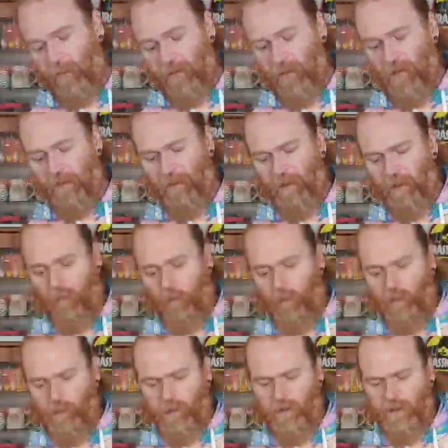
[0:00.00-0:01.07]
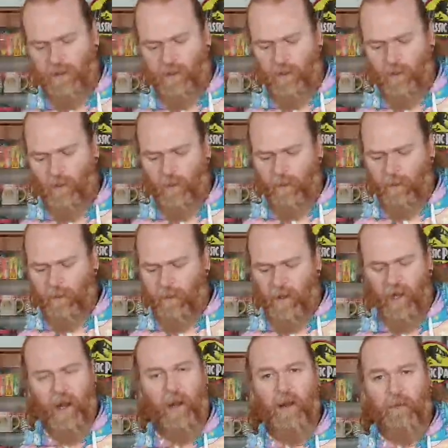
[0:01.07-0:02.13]
It's something I've always wanted to do.
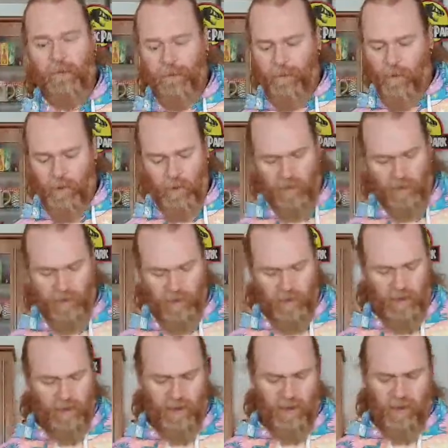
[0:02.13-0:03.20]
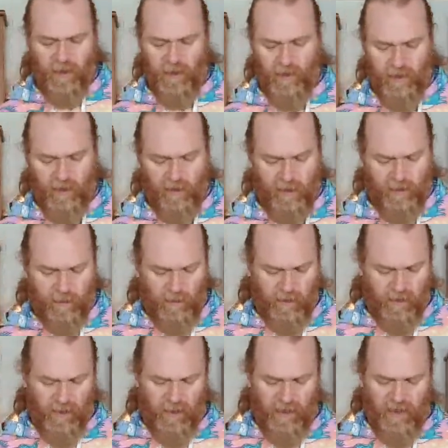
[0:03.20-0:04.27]
I love food. Oh god,
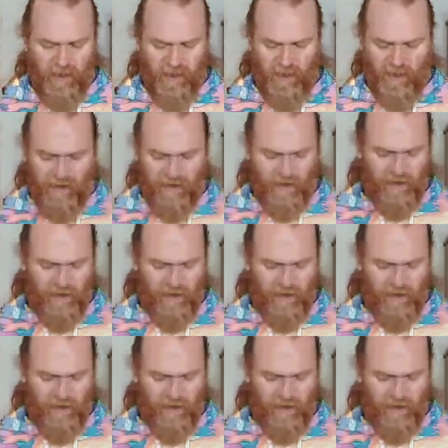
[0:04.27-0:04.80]
what are these?